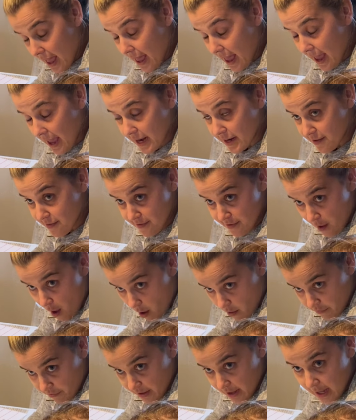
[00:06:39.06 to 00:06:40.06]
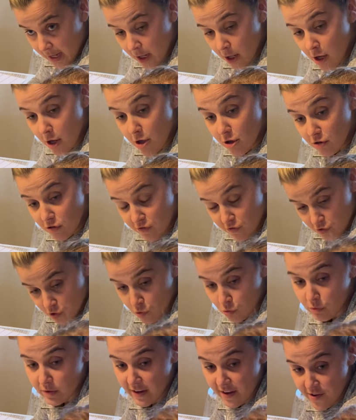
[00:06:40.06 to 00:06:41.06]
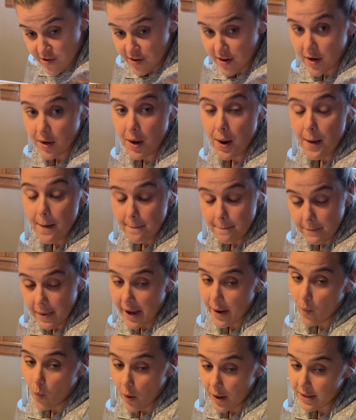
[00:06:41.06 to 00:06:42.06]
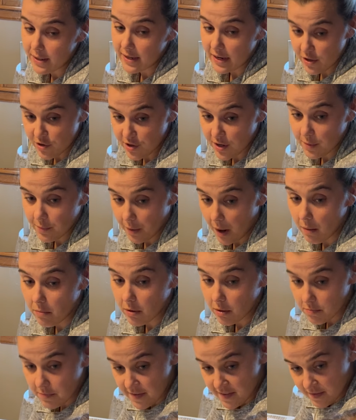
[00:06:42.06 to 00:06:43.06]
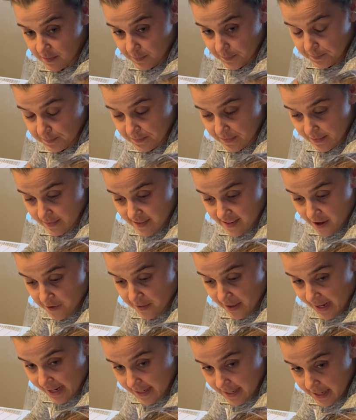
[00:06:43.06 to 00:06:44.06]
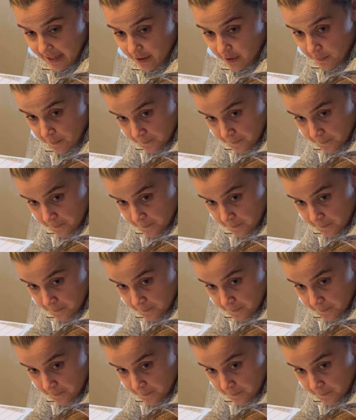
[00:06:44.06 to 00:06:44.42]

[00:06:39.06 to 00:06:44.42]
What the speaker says: and solving 2-digit by 1-digit problems. Sound like a deal?